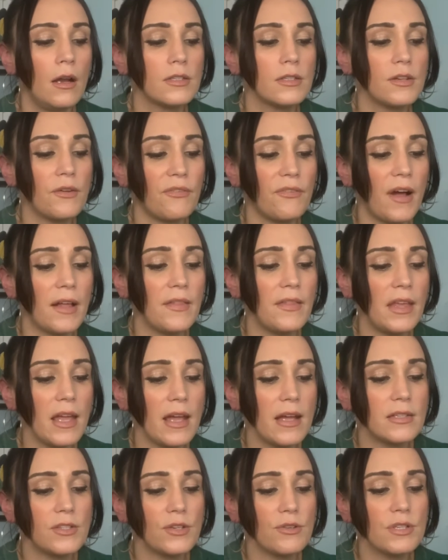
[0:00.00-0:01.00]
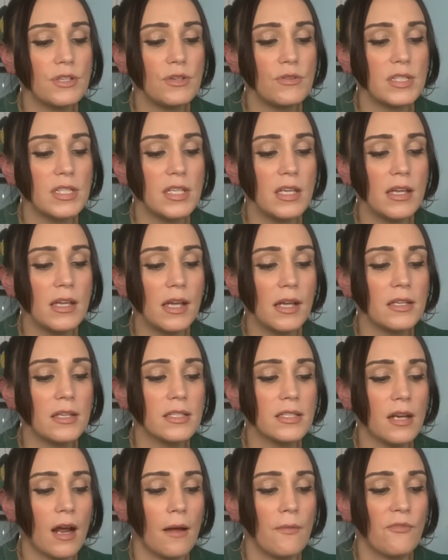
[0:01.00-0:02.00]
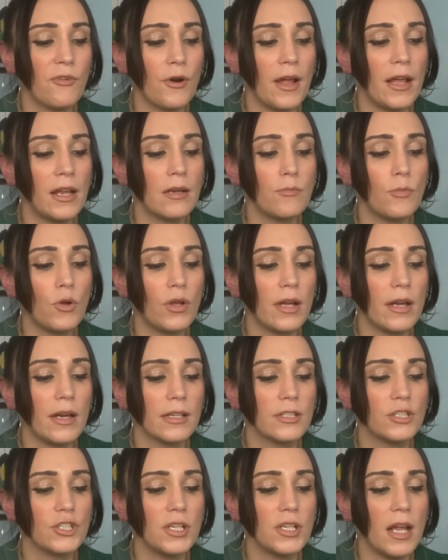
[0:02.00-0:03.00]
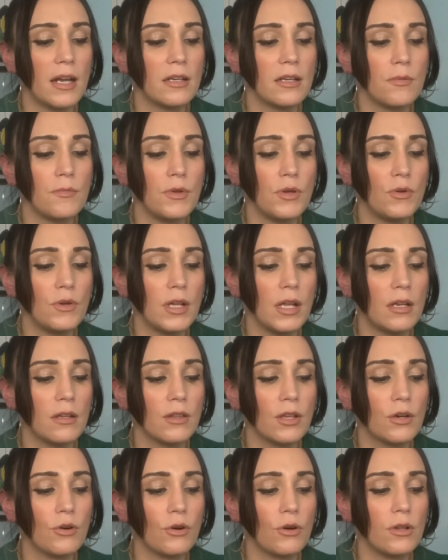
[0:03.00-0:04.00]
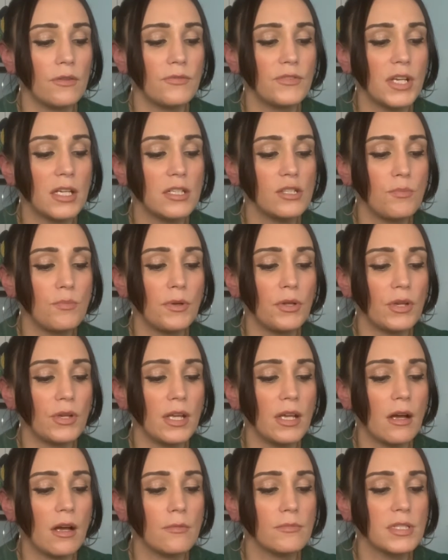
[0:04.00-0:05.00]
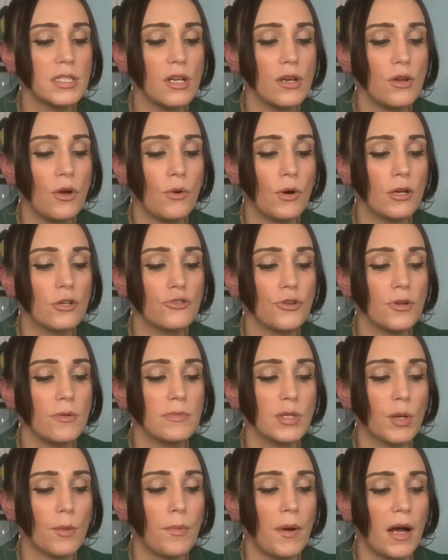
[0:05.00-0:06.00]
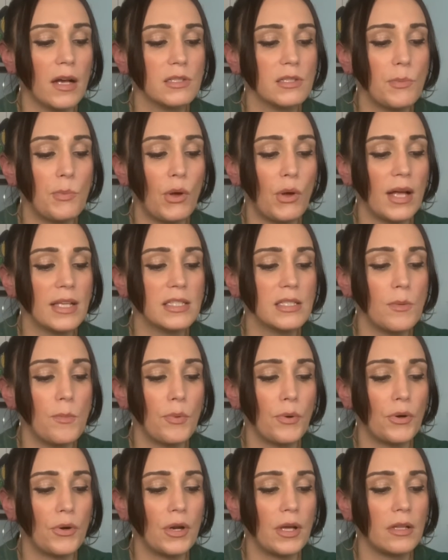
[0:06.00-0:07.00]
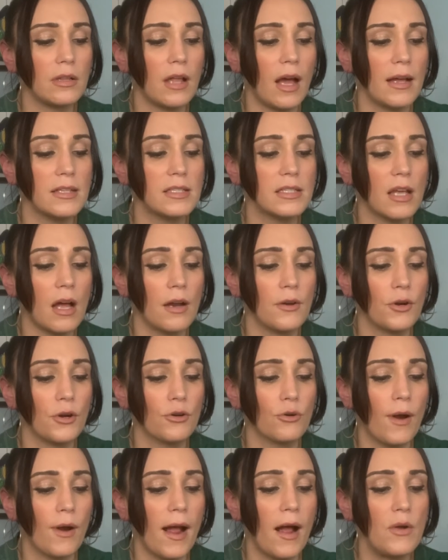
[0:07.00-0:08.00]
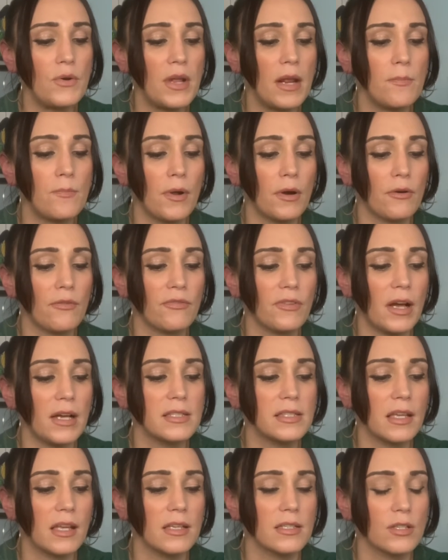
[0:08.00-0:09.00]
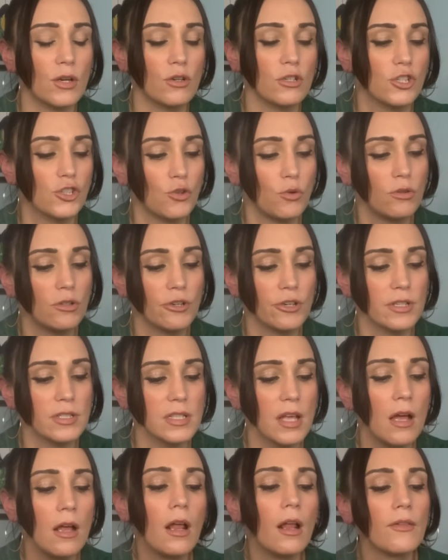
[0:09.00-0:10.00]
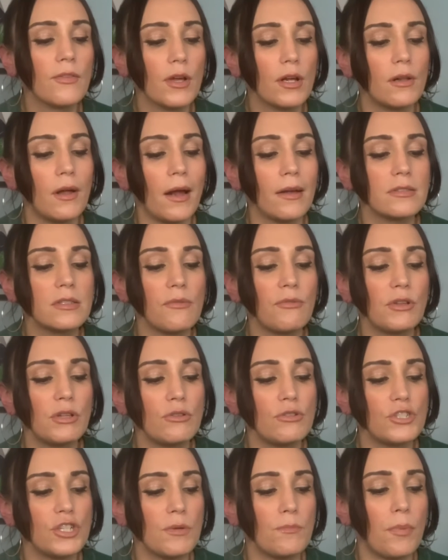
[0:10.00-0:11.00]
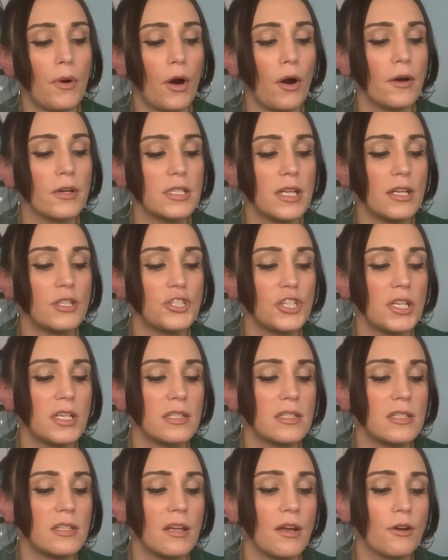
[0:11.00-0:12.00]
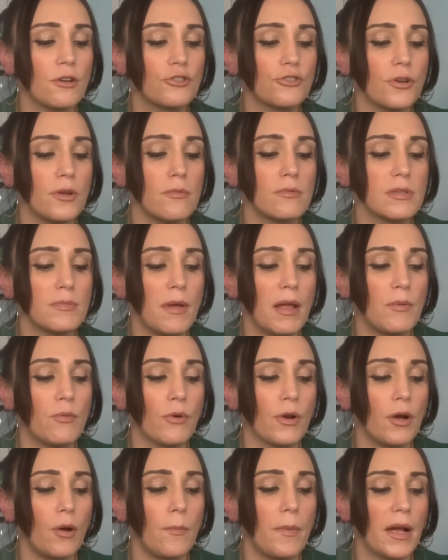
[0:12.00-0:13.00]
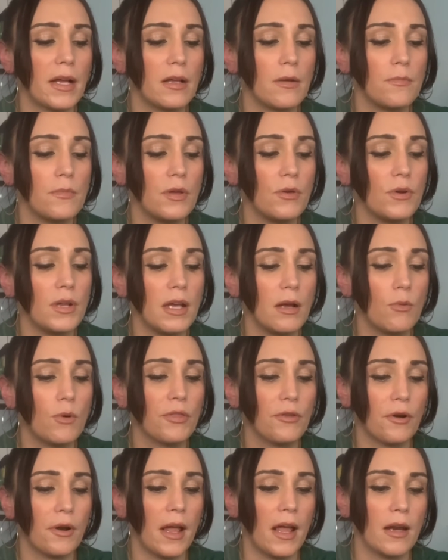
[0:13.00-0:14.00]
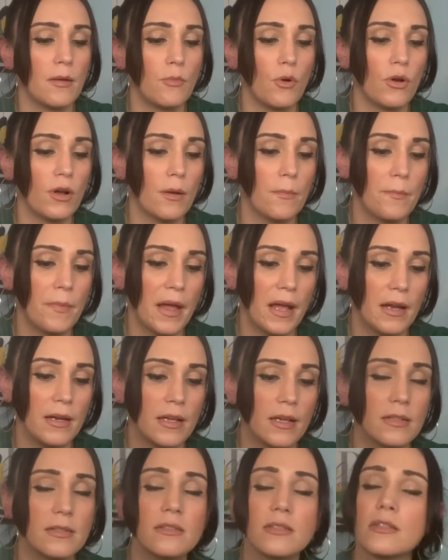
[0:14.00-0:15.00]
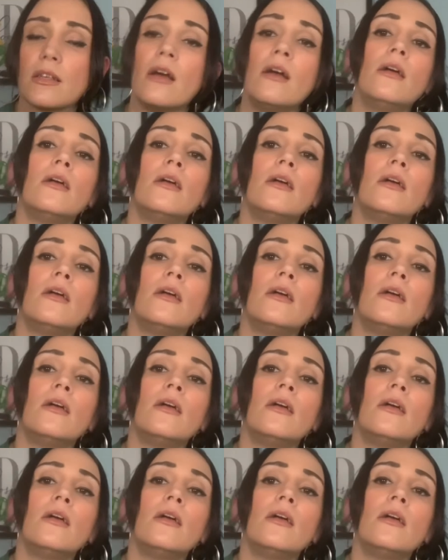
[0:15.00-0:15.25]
To find the answers you seek, it is time for animal connection and communion. The girl of tangibility comes to know her dreams are possible as the bird alights on her crown and butterflies kiss her shoulders. The clouds of illusion part and she can see her dreams made real by communing with her animal companions.